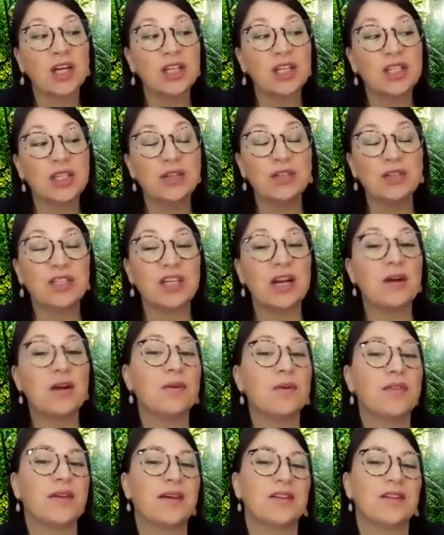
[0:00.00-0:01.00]
Could you share
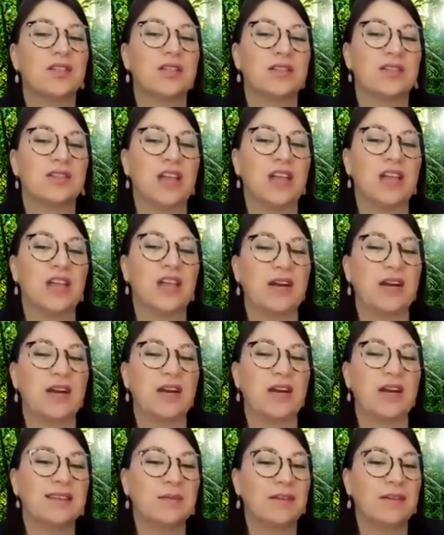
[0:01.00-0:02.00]
with us just
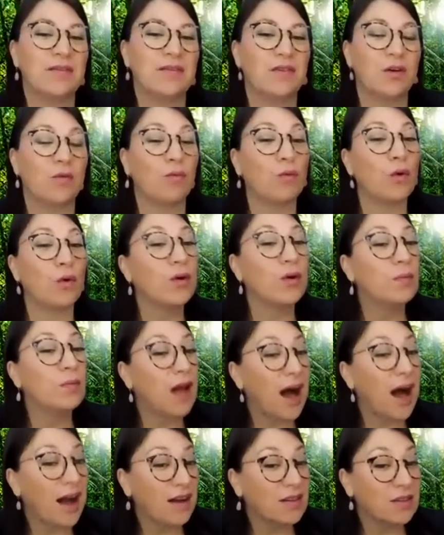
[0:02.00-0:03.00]
generally some of the
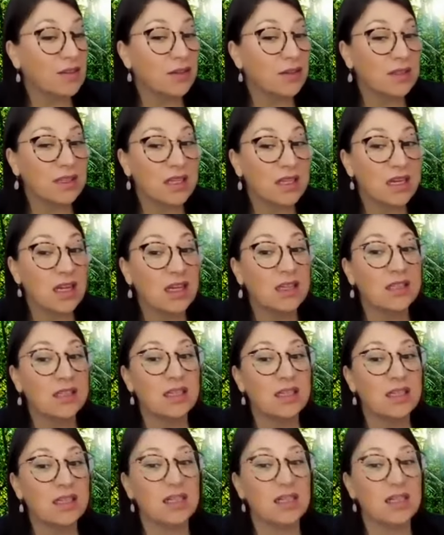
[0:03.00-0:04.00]
roadblocks you're seeing
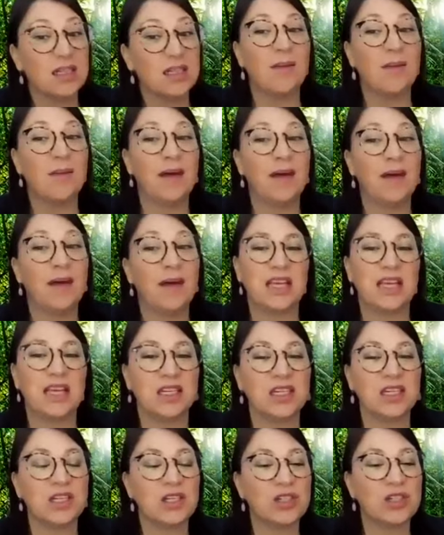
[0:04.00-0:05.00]
to climate
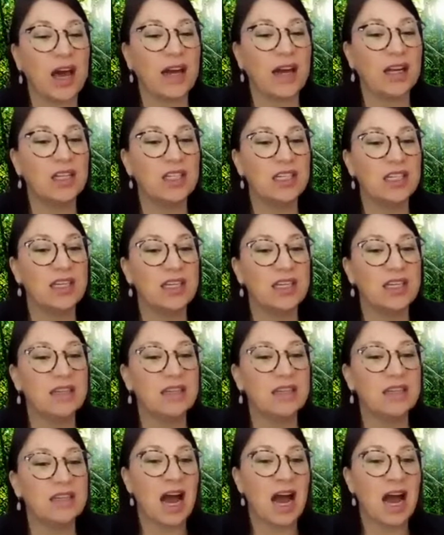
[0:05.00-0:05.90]
adaptation strategies?